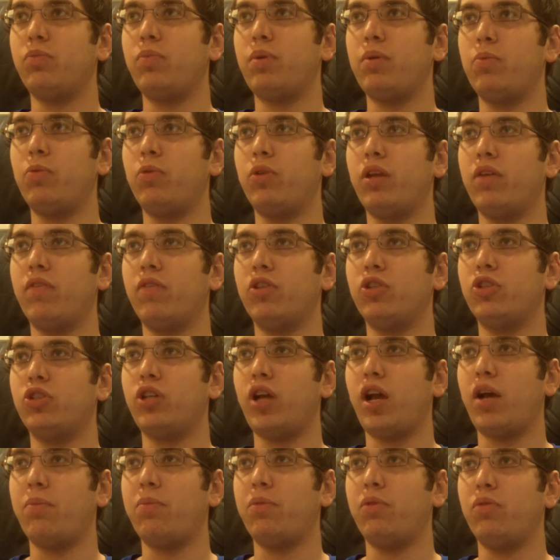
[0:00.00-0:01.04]
People would give it a
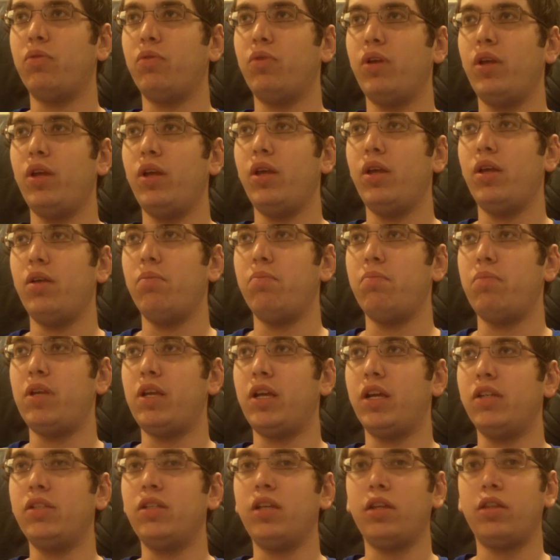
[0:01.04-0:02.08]
shot, but
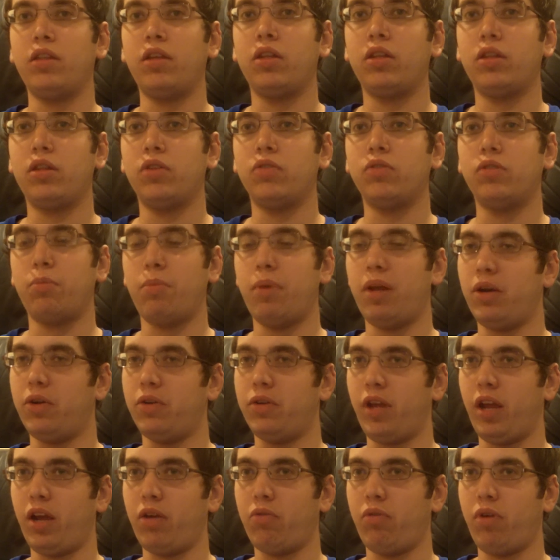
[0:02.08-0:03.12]
because I think there's a better
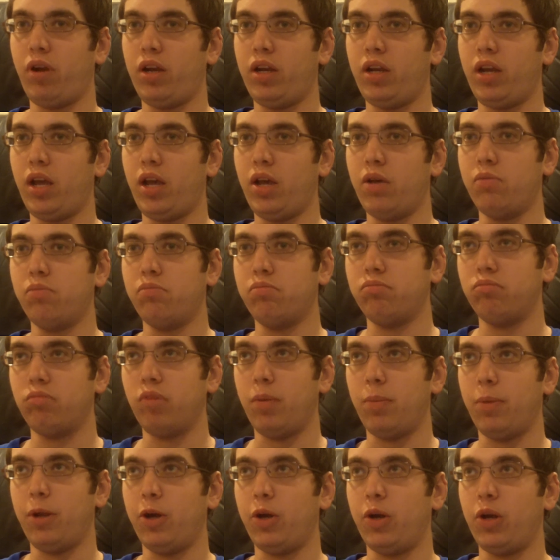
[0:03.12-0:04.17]
deck right now,
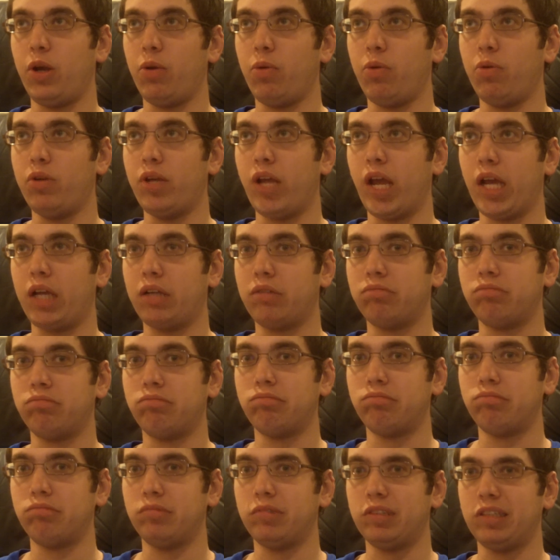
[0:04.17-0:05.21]
a better hero deck,
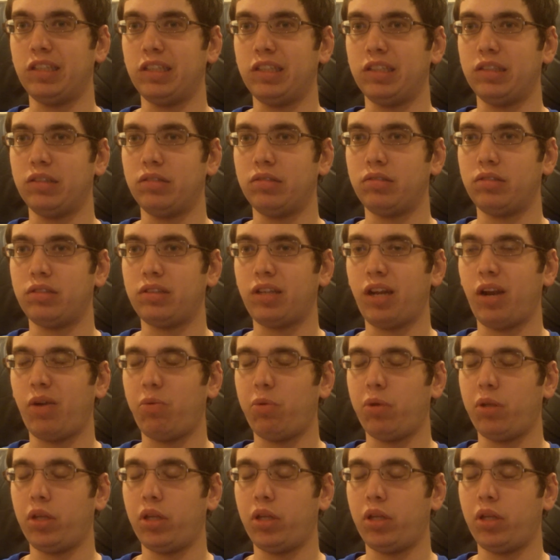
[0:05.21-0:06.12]
it's not